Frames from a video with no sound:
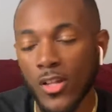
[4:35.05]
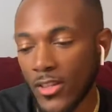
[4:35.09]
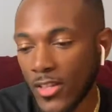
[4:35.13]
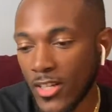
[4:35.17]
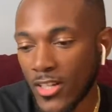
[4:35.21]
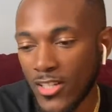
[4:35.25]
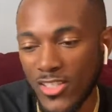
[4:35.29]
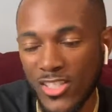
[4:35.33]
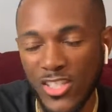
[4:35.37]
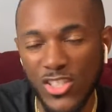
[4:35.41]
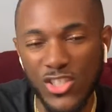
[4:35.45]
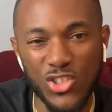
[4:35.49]

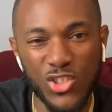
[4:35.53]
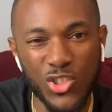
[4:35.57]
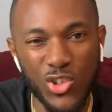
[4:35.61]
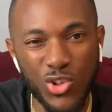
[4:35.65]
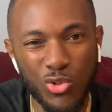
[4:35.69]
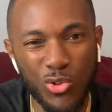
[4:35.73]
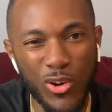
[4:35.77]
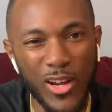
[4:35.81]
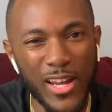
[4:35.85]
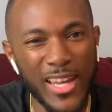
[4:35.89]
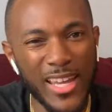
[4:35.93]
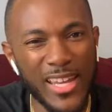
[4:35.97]
there's this
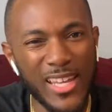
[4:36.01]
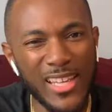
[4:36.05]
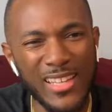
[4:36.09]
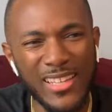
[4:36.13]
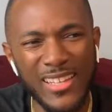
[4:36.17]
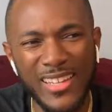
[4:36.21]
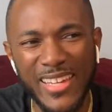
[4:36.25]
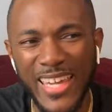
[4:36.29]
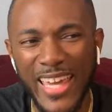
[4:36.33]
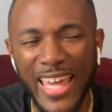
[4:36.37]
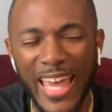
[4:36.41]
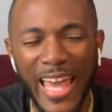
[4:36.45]

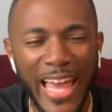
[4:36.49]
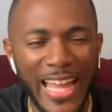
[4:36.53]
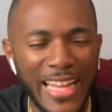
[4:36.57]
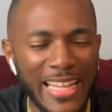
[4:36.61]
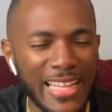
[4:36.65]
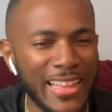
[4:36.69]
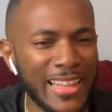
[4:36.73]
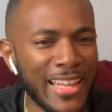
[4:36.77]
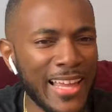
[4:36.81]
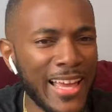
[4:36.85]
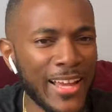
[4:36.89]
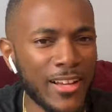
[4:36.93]
gray
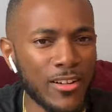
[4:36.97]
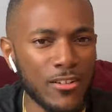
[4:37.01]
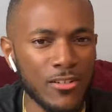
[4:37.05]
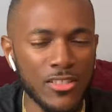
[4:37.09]
Cadillac